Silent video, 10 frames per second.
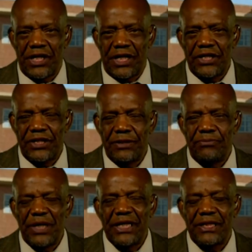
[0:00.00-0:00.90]

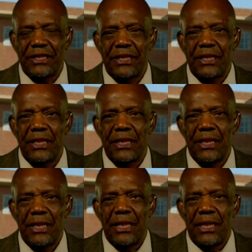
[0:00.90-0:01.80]
generation mix
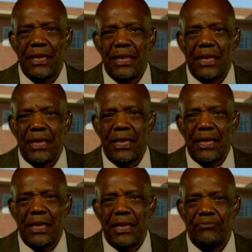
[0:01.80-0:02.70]

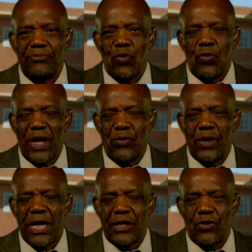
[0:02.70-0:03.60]
uh,
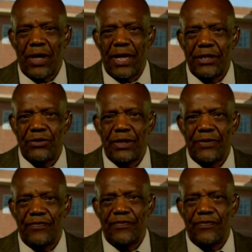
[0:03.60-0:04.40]
where we are required to